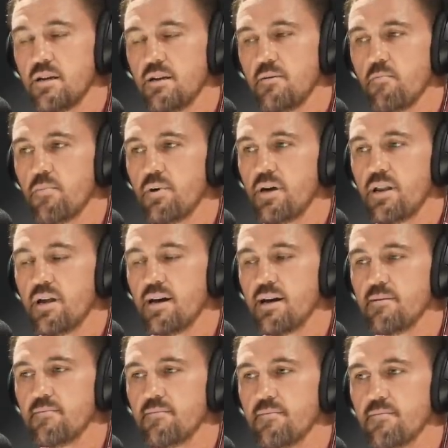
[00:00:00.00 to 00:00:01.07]
but
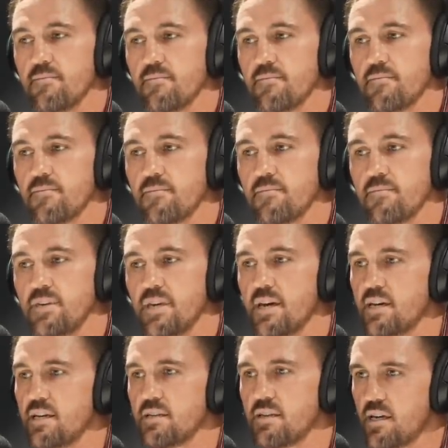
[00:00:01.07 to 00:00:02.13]
um, yeah,
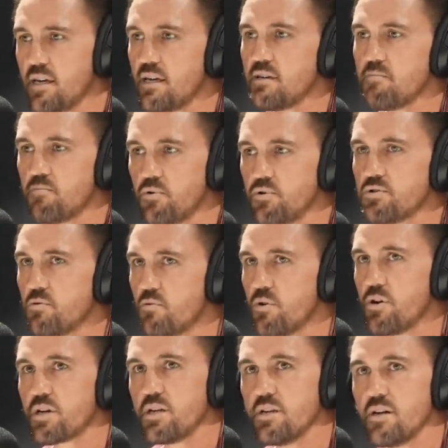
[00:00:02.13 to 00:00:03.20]
he he puts the work
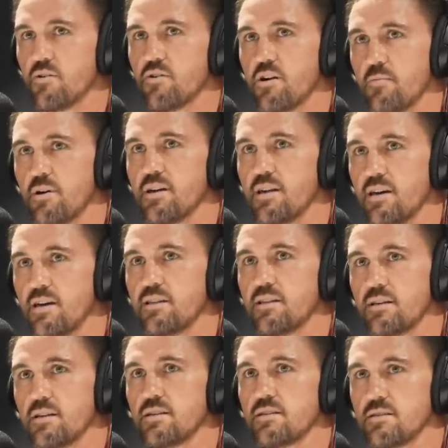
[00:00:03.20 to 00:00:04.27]
in. Don't worry about
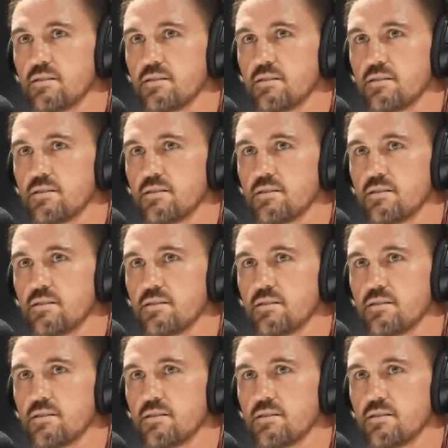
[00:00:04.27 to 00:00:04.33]
that.